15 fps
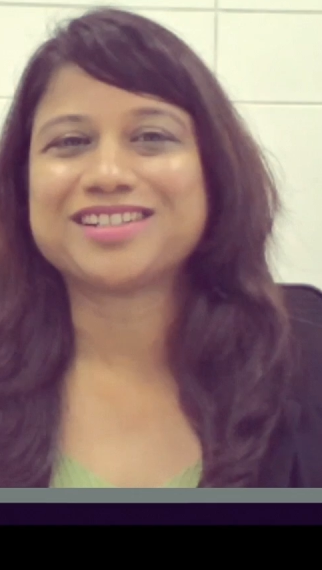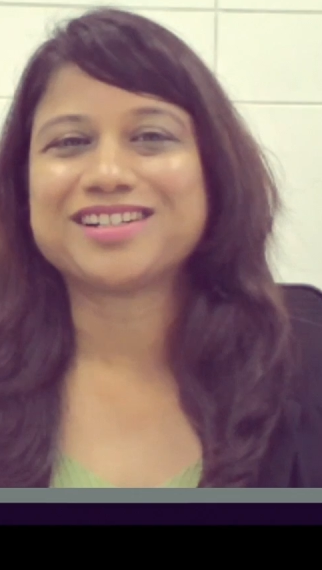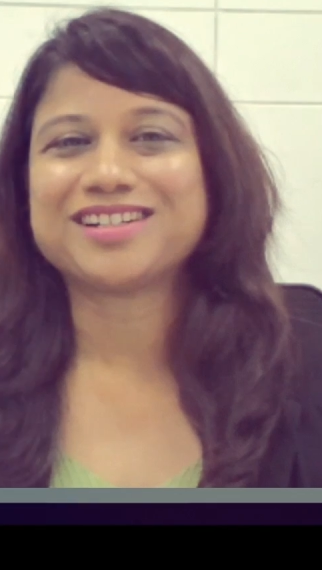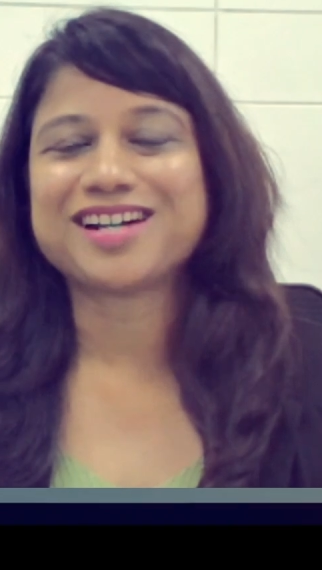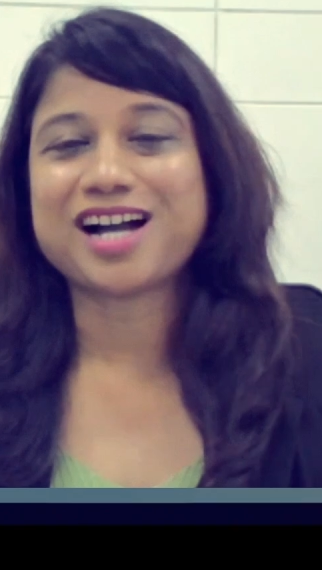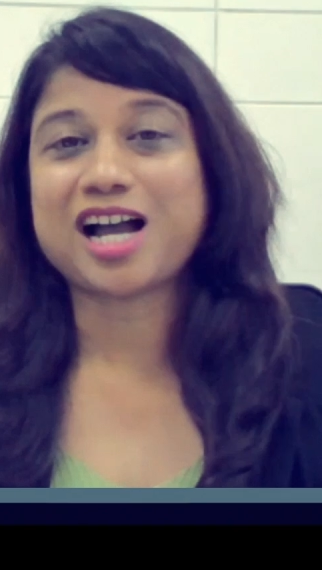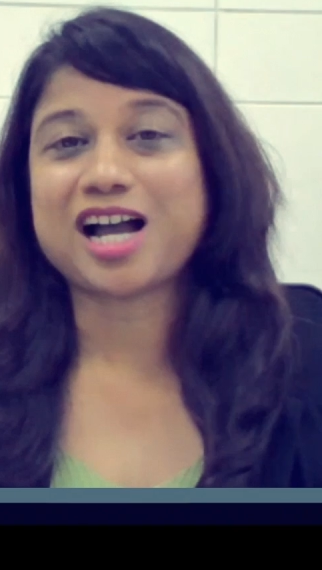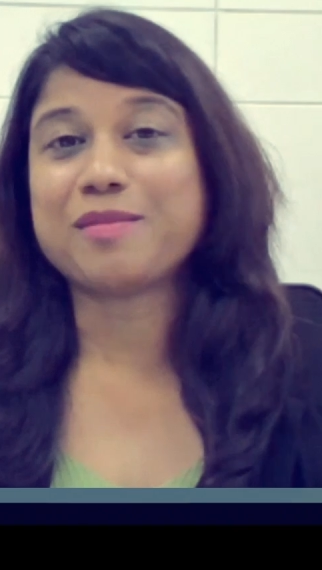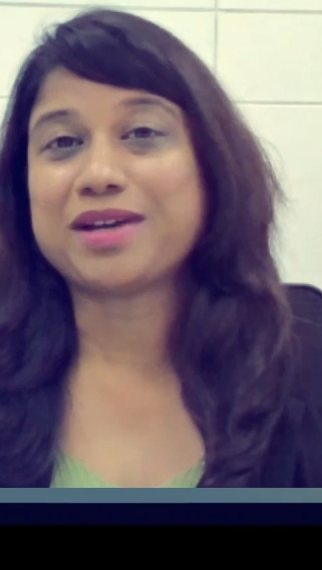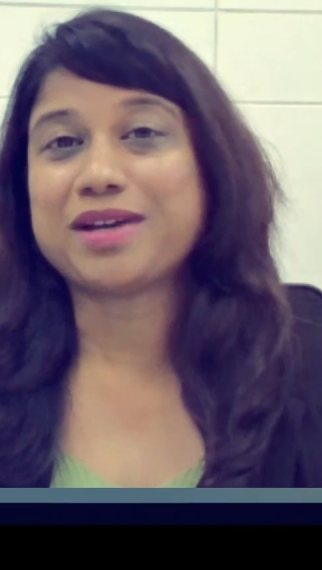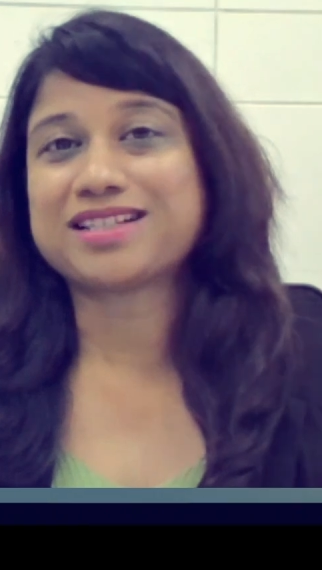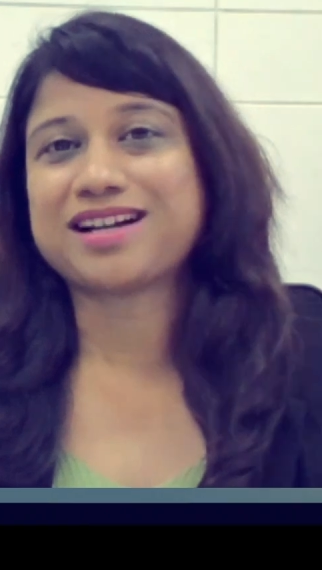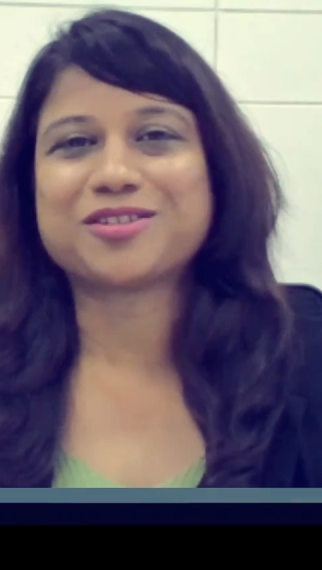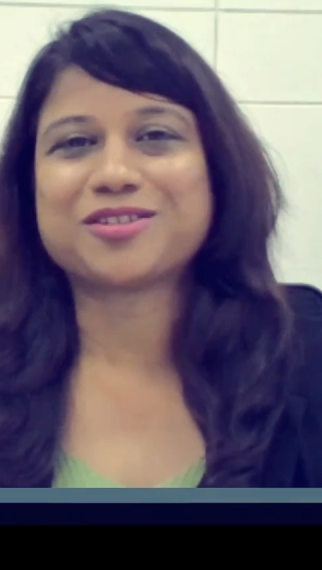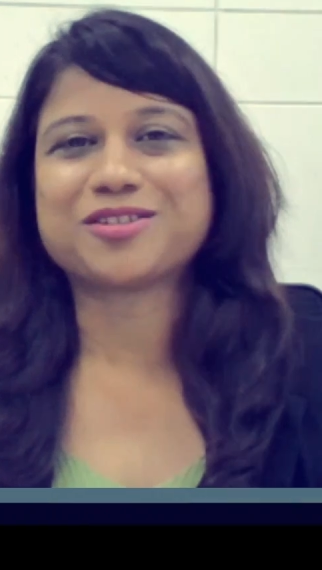I'm
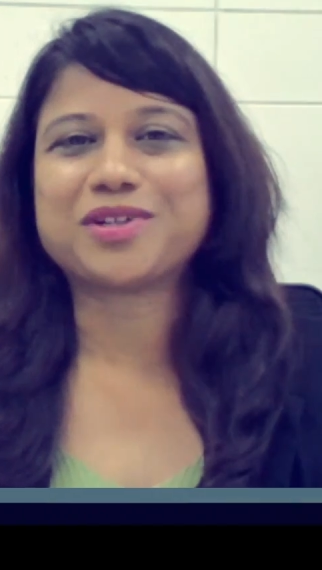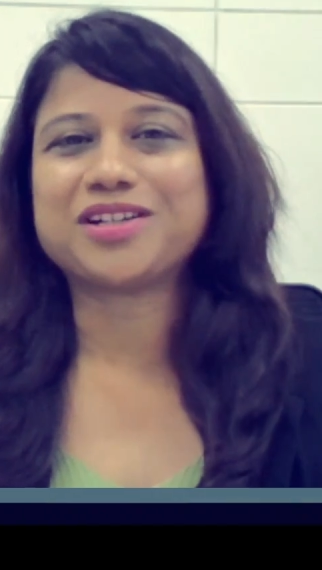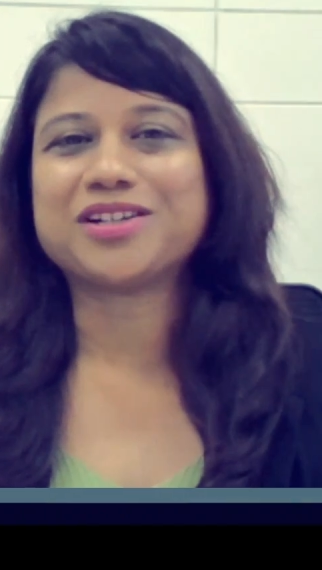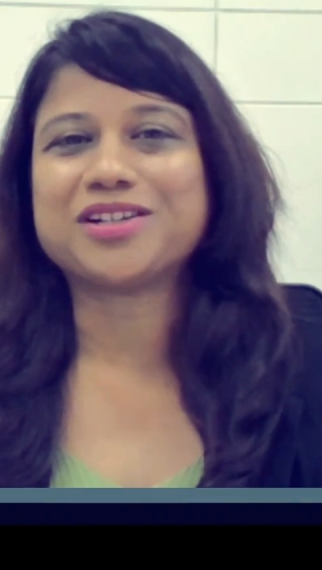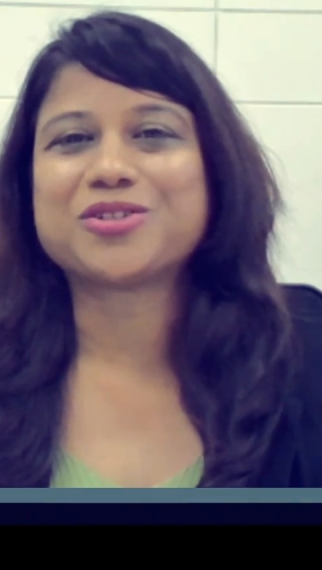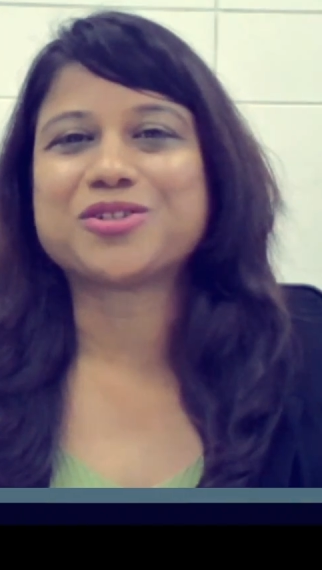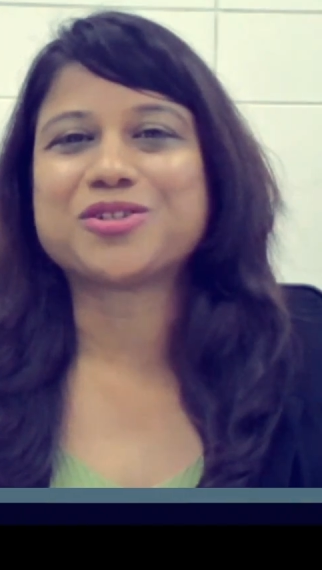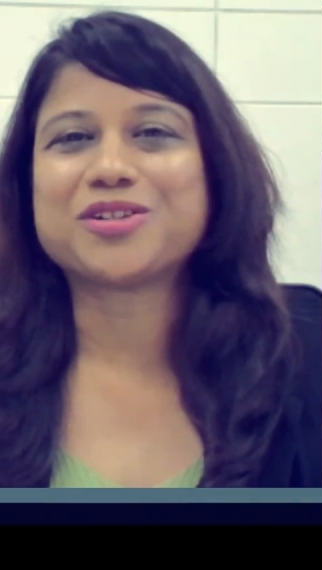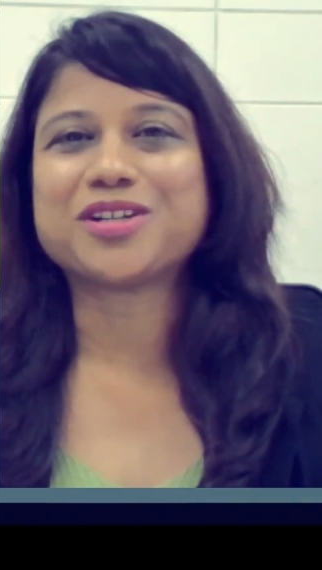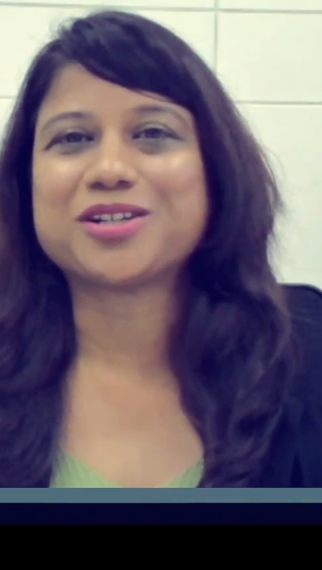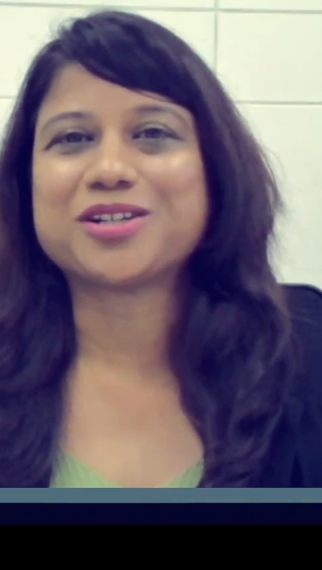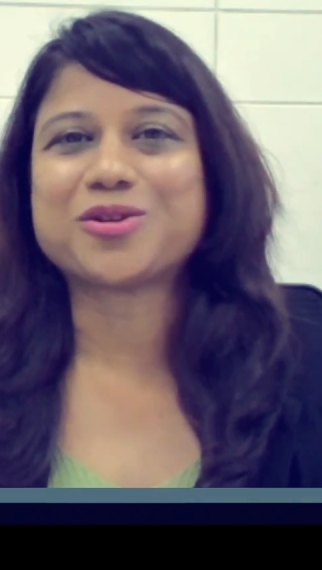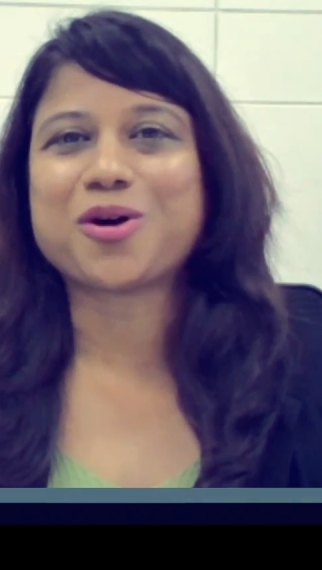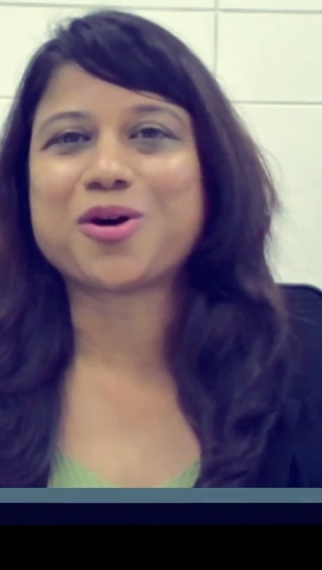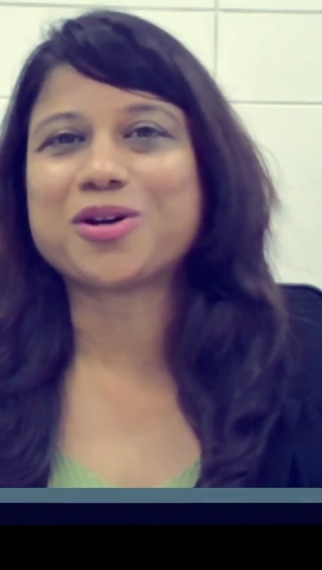excited to be here today
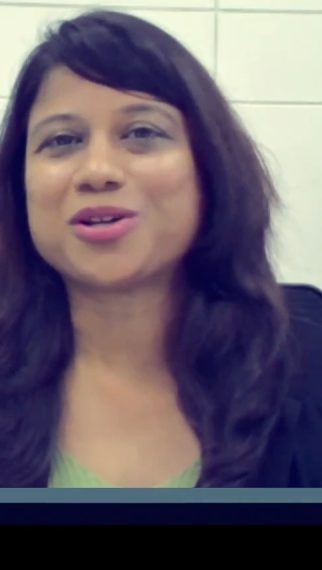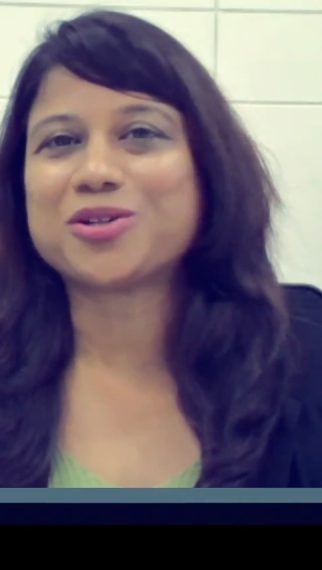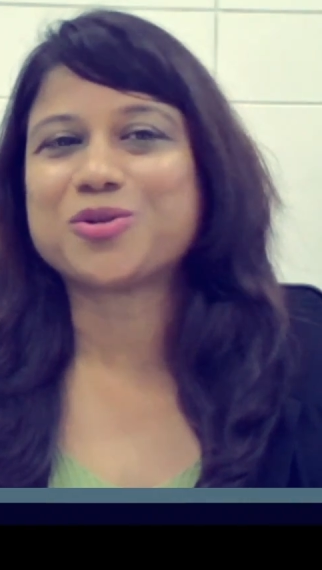talking